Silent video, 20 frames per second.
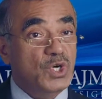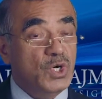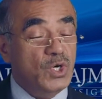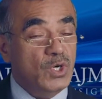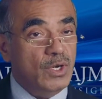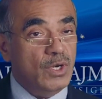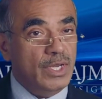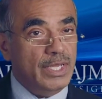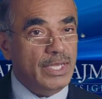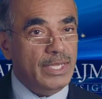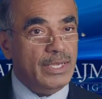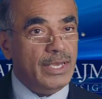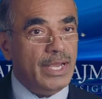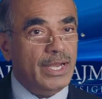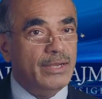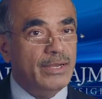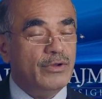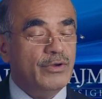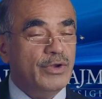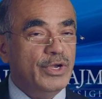early
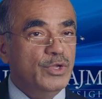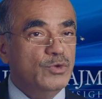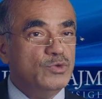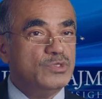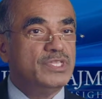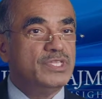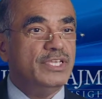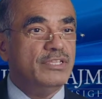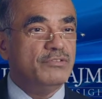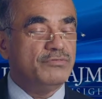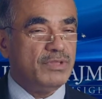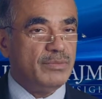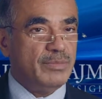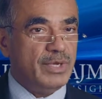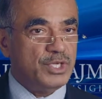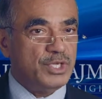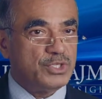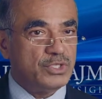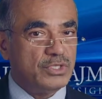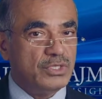and reduce the
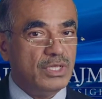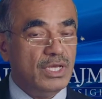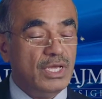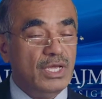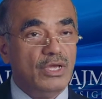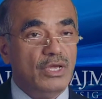inflammation,